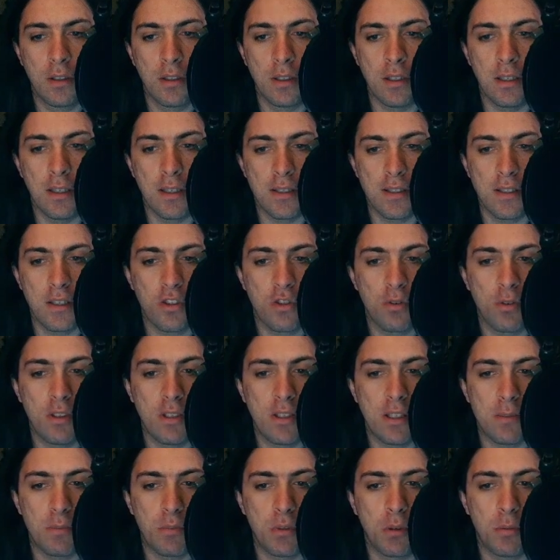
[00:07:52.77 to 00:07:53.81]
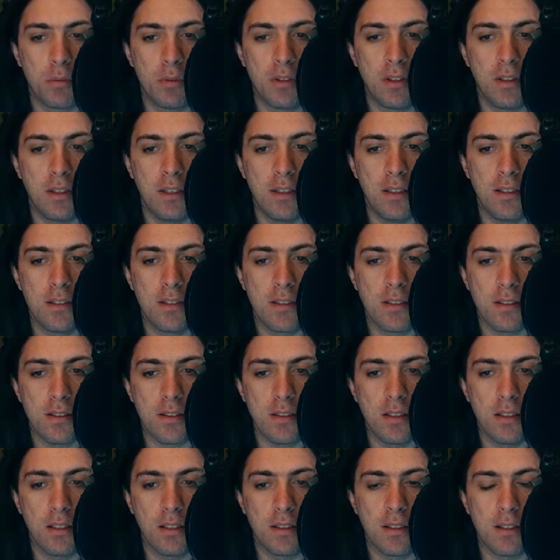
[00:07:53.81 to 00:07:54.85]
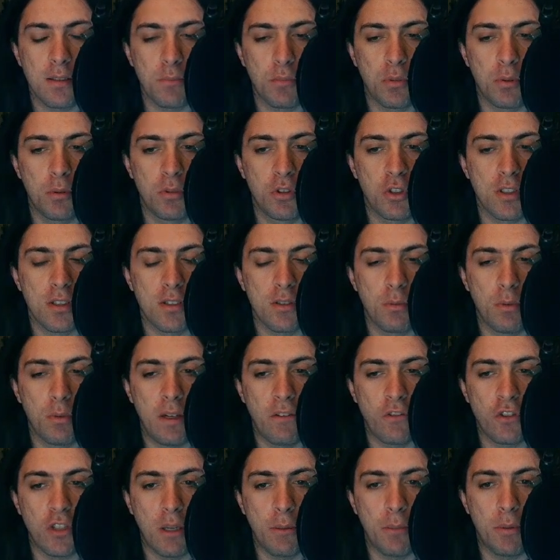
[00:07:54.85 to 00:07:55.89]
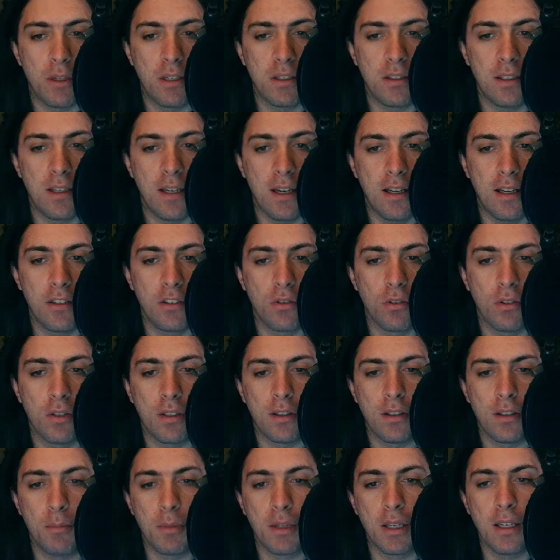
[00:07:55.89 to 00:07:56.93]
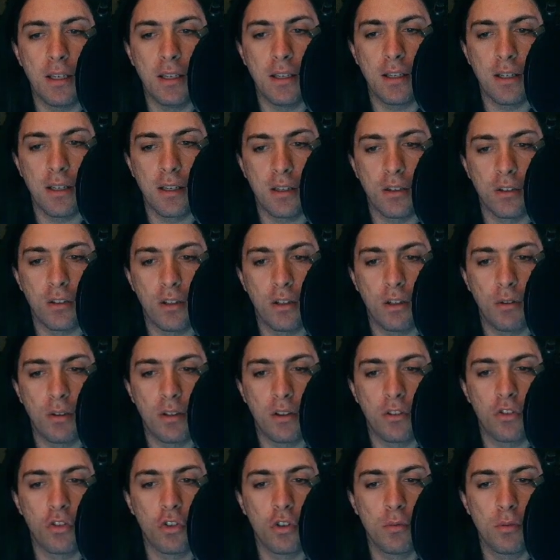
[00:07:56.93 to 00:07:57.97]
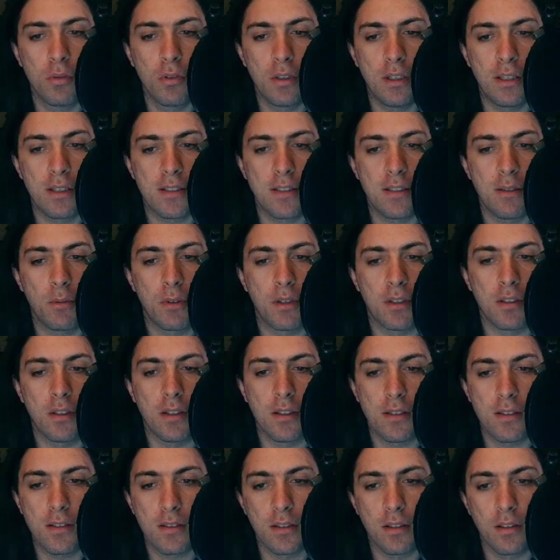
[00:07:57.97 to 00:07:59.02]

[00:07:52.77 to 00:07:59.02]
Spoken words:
Yeah, saturator is probably the easiest thing. That's probably just a wave shaper at the end or at the beginning, I don't know. And turbo, let's see what it does.